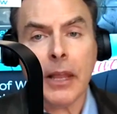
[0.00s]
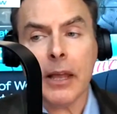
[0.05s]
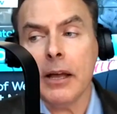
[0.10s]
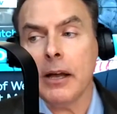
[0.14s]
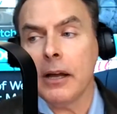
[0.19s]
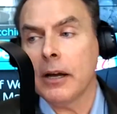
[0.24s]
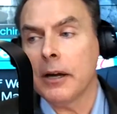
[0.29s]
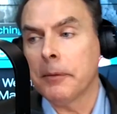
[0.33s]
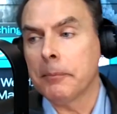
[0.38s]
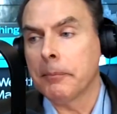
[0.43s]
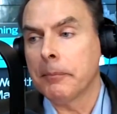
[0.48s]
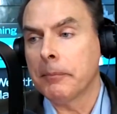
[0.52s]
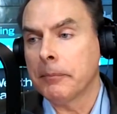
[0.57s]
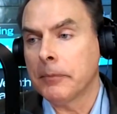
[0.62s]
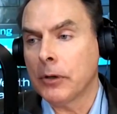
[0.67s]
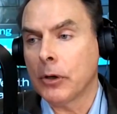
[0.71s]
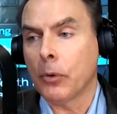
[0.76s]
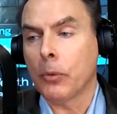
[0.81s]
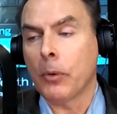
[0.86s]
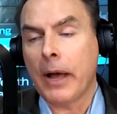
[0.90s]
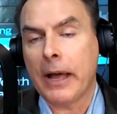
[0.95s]

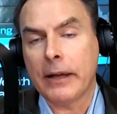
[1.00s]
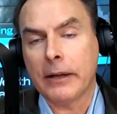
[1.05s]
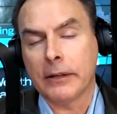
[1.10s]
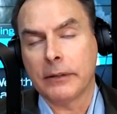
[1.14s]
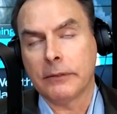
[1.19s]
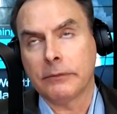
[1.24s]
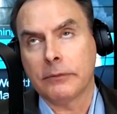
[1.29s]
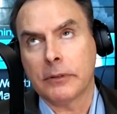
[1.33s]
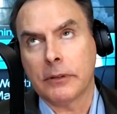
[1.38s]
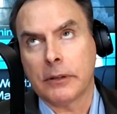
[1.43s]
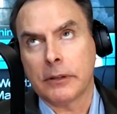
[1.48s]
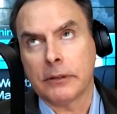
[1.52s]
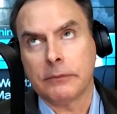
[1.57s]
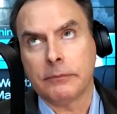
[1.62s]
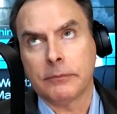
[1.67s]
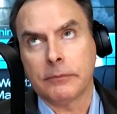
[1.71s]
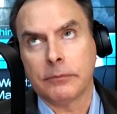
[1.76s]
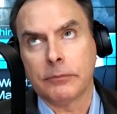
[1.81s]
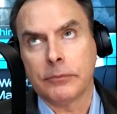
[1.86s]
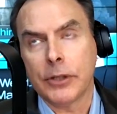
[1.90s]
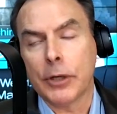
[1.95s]
Year
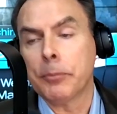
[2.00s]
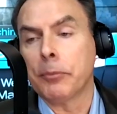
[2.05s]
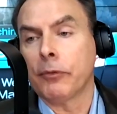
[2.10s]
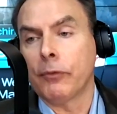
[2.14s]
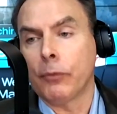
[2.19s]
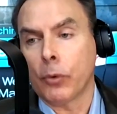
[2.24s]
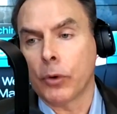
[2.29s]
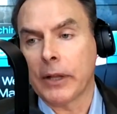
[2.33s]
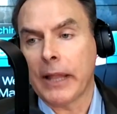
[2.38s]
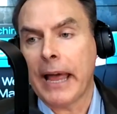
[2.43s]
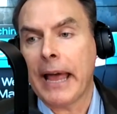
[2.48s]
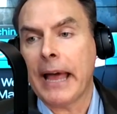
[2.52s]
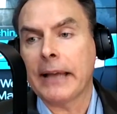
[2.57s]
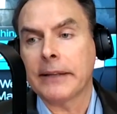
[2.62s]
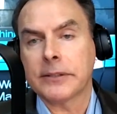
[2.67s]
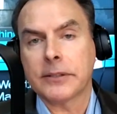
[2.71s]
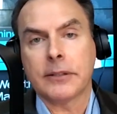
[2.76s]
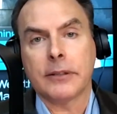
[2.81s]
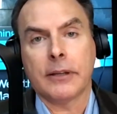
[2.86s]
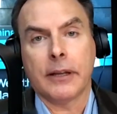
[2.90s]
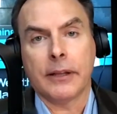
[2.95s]
before
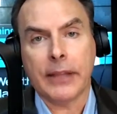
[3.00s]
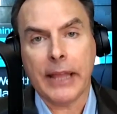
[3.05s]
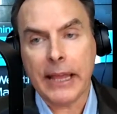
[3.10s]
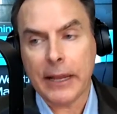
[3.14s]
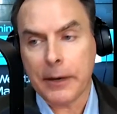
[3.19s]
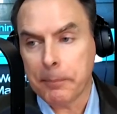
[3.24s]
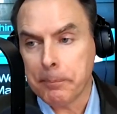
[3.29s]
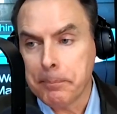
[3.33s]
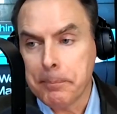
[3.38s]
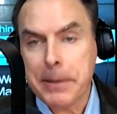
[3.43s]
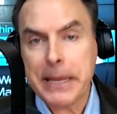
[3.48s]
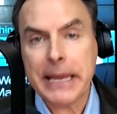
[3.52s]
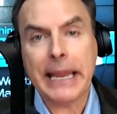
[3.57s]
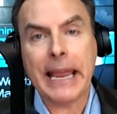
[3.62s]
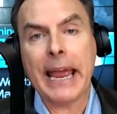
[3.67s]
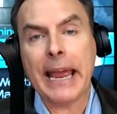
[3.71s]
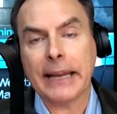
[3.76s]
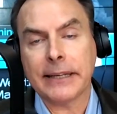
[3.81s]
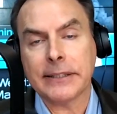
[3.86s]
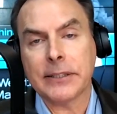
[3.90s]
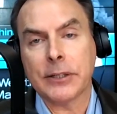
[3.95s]
last, they had a big
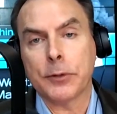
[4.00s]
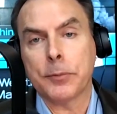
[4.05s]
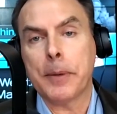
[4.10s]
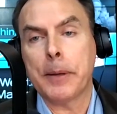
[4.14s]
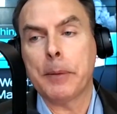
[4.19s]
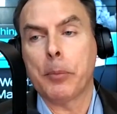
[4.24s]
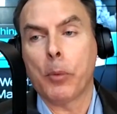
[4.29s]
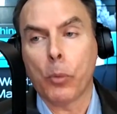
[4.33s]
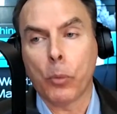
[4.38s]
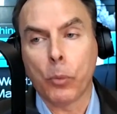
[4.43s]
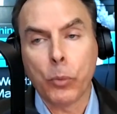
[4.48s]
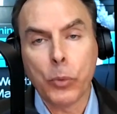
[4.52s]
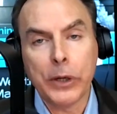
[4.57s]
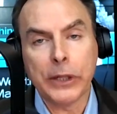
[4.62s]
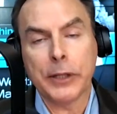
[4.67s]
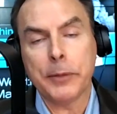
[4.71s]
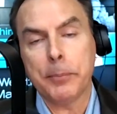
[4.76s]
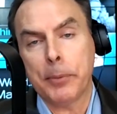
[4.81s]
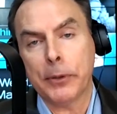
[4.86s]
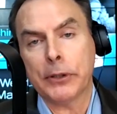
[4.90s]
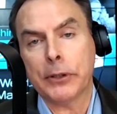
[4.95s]
exodus. People
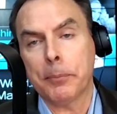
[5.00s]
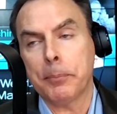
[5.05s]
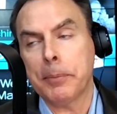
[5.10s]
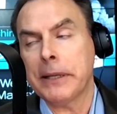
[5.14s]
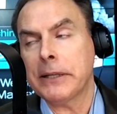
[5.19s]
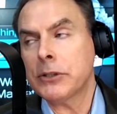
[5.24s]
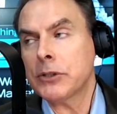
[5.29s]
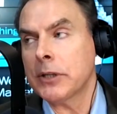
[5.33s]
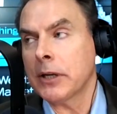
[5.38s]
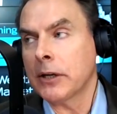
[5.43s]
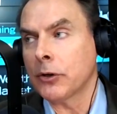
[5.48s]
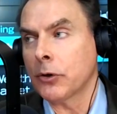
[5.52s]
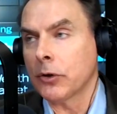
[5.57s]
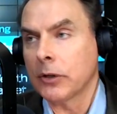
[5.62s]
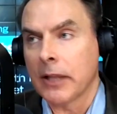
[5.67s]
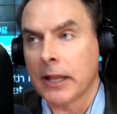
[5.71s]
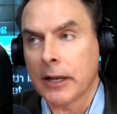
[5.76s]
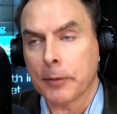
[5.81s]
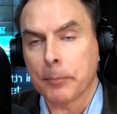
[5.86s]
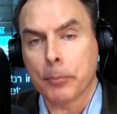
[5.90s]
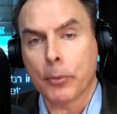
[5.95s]
really put the pension under a
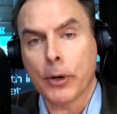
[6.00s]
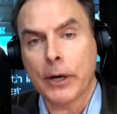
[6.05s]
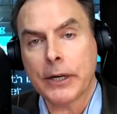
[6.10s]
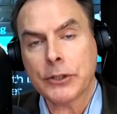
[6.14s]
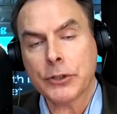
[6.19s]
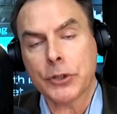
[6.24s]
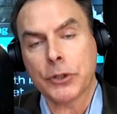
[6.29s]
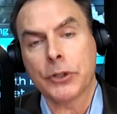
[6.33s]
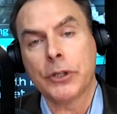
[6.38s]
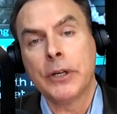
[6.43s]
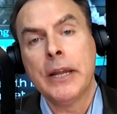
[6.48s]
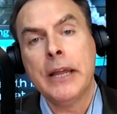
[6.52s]
lot of pressure.